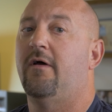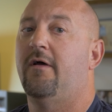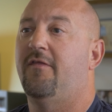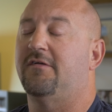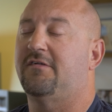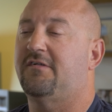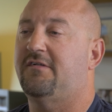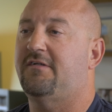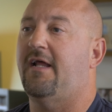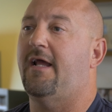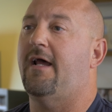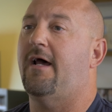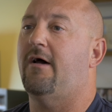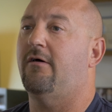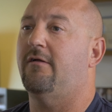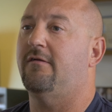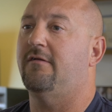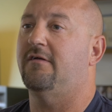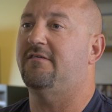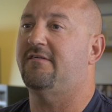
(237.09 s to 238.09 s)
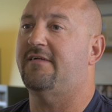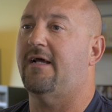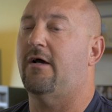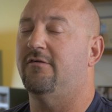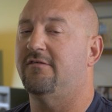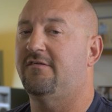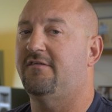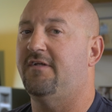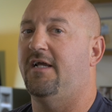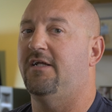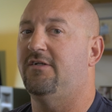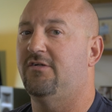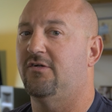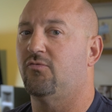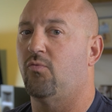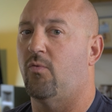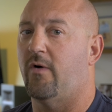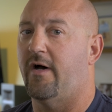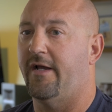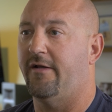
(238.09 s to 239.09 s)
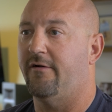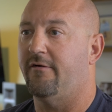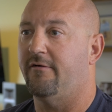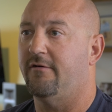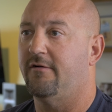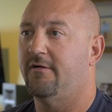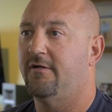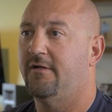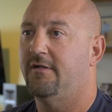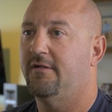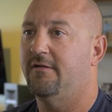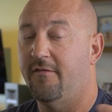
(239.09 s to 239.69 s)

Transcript: the sound stage is wider,